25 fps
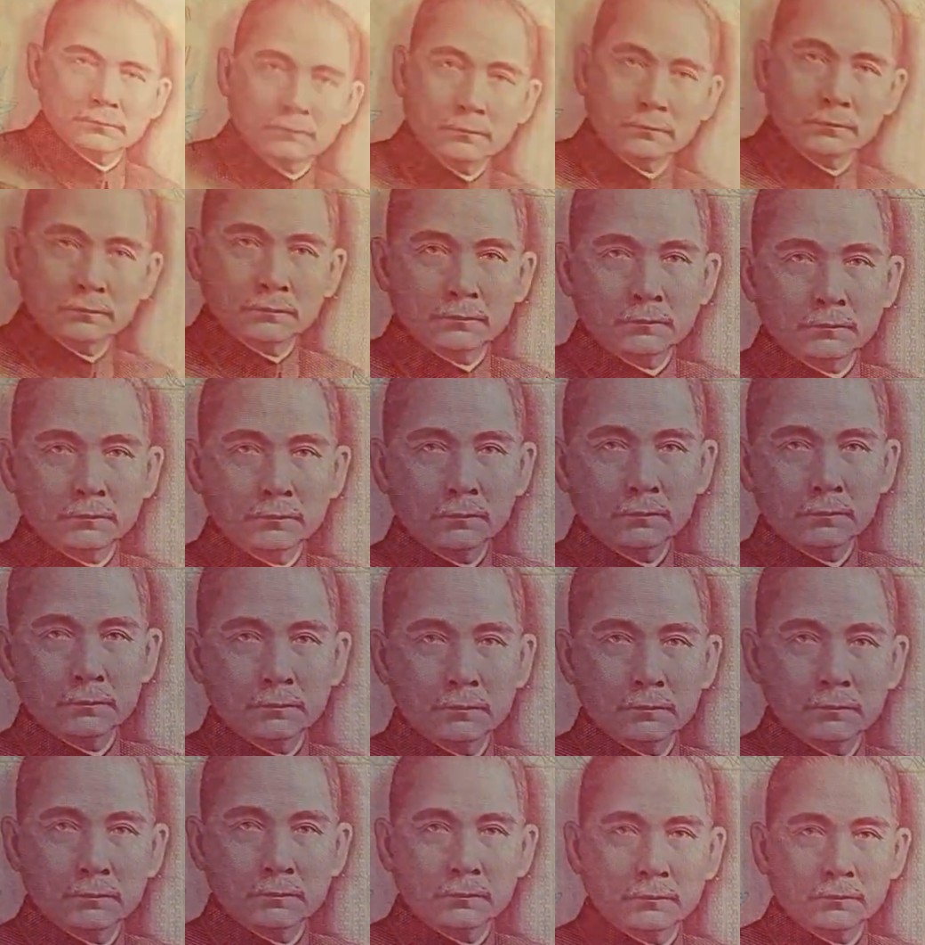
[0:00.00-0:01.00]

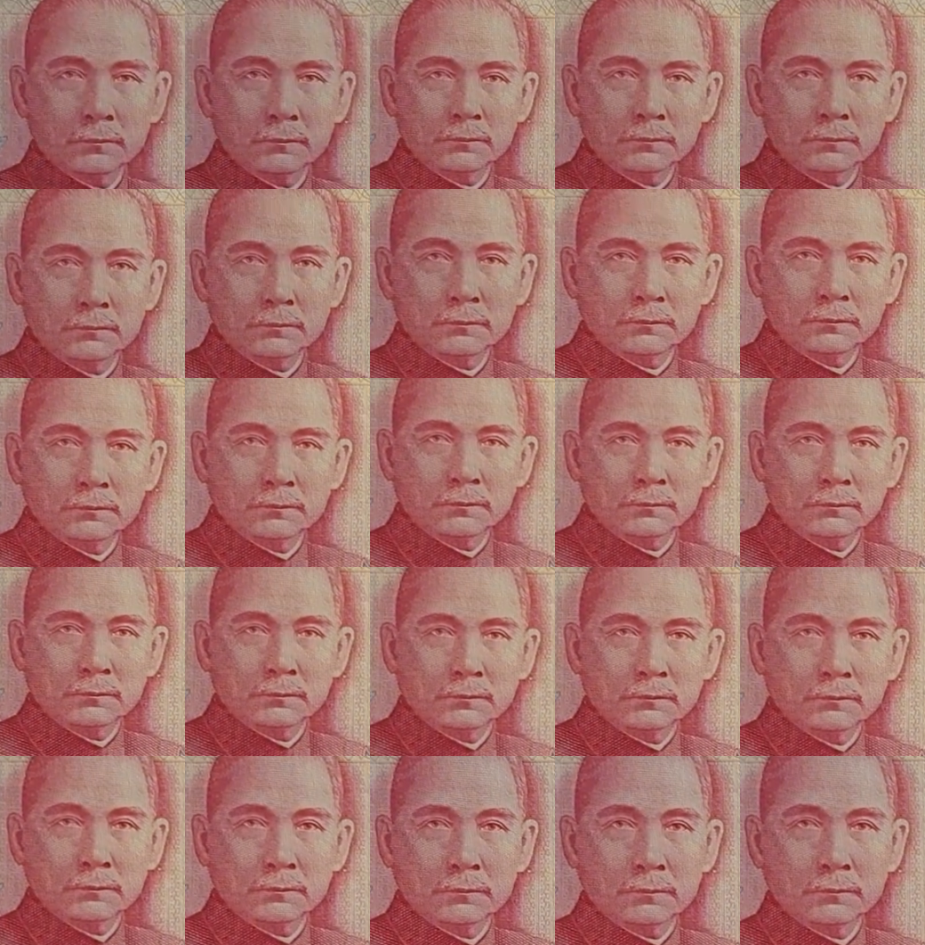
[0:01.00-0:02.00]
Taiwan
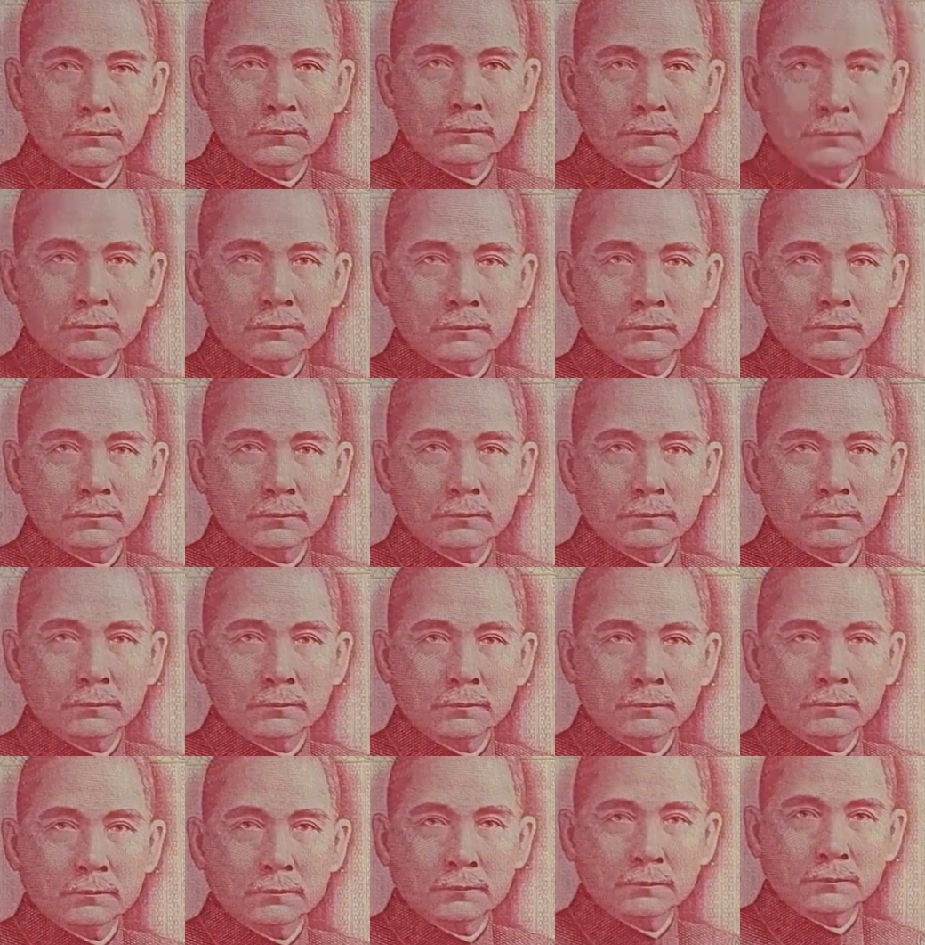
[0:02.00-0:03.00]
$10 from the
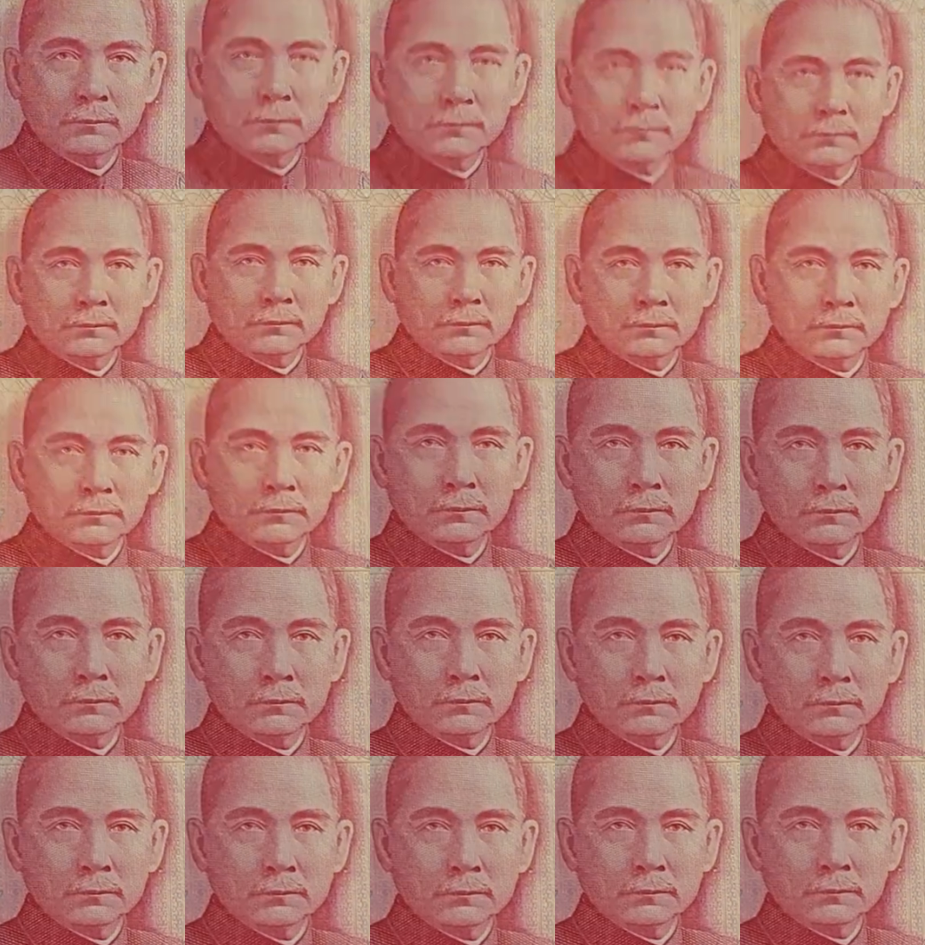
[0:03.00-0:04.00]
70s
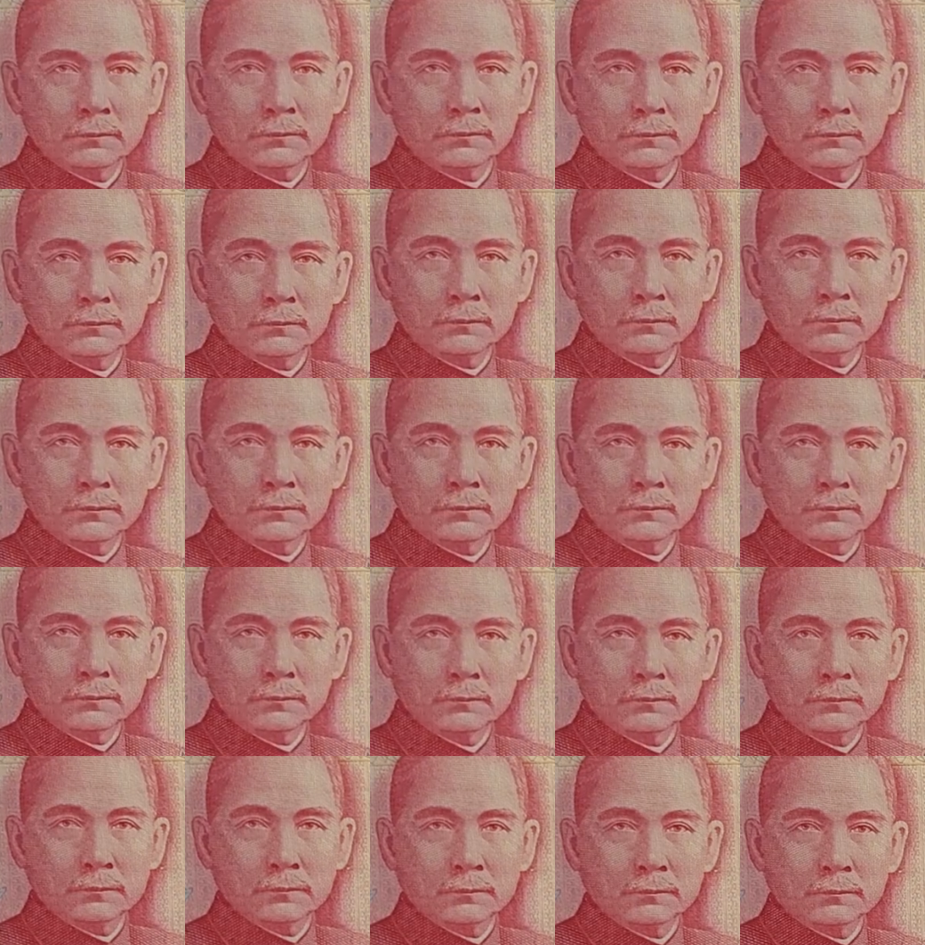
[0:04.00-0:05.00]
so they replaced
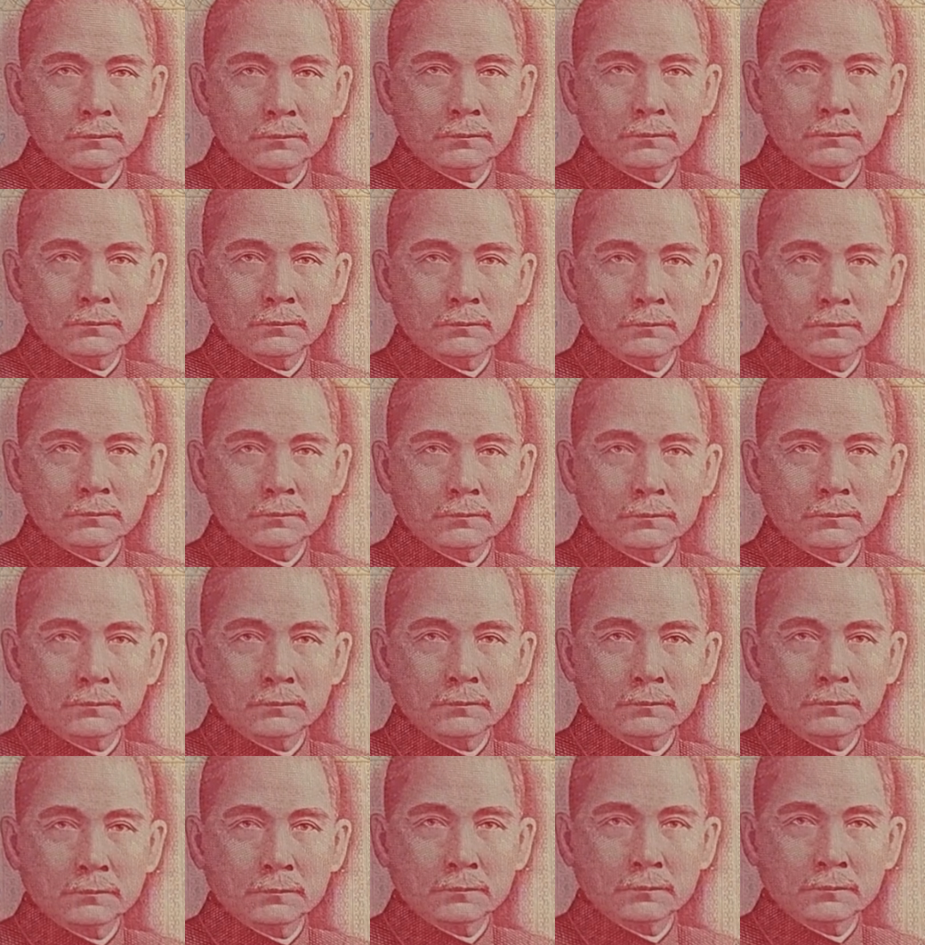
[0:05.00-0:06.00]
this with a
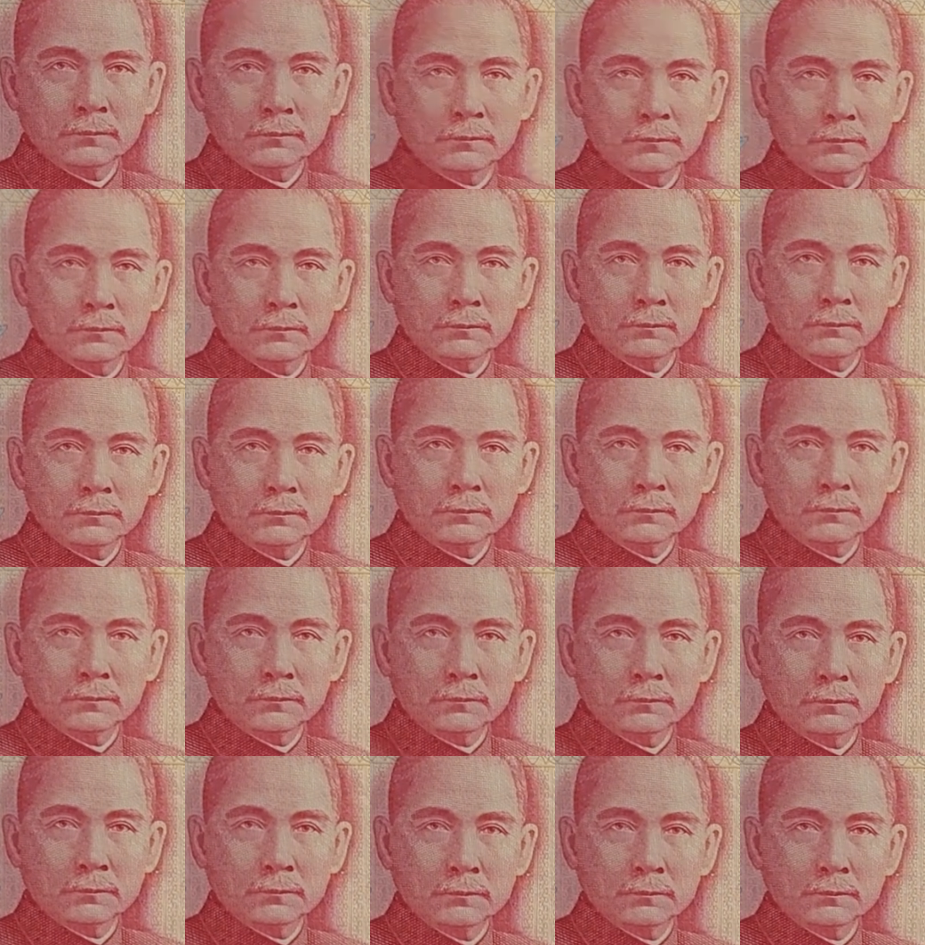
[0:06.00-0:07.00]
$10
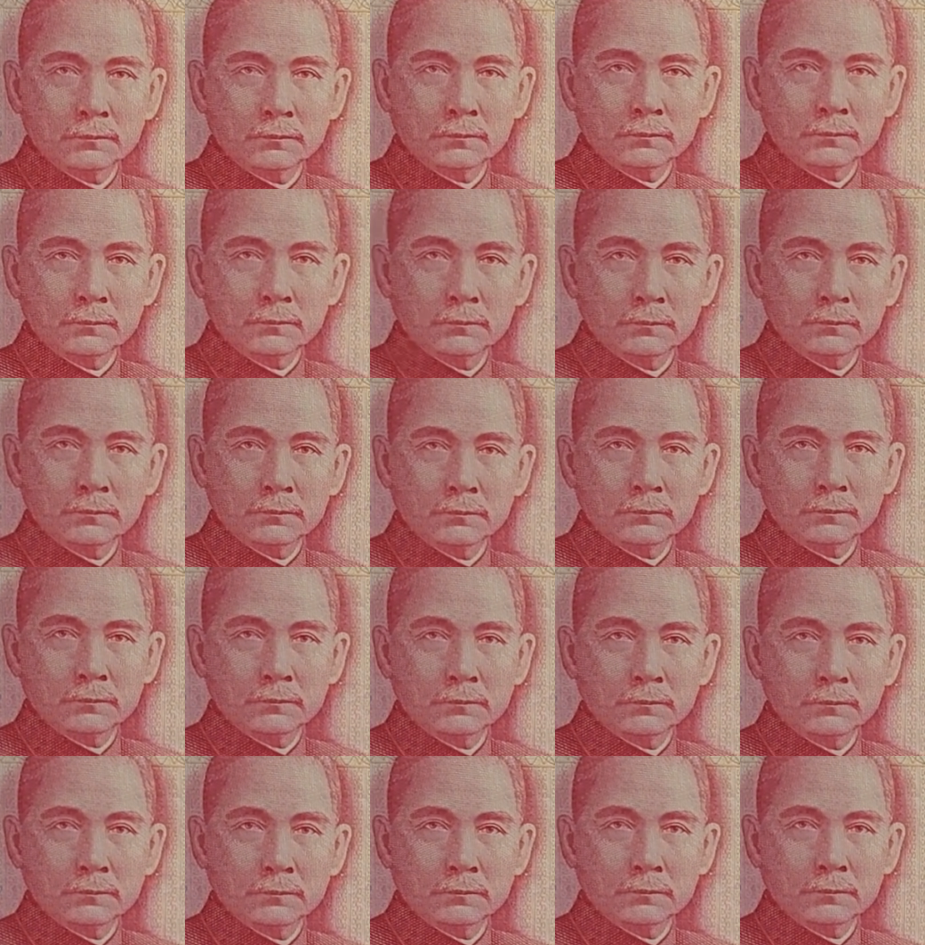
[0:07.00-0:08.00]
coin in the early
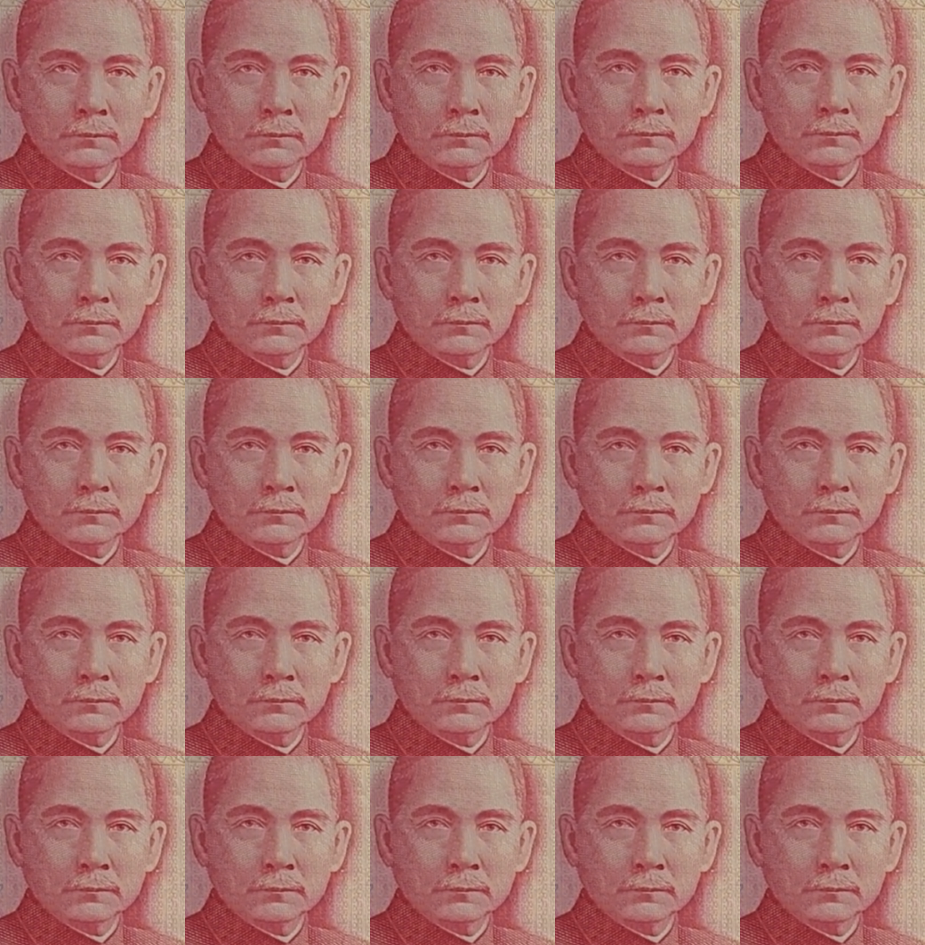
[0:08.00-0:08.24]
80s.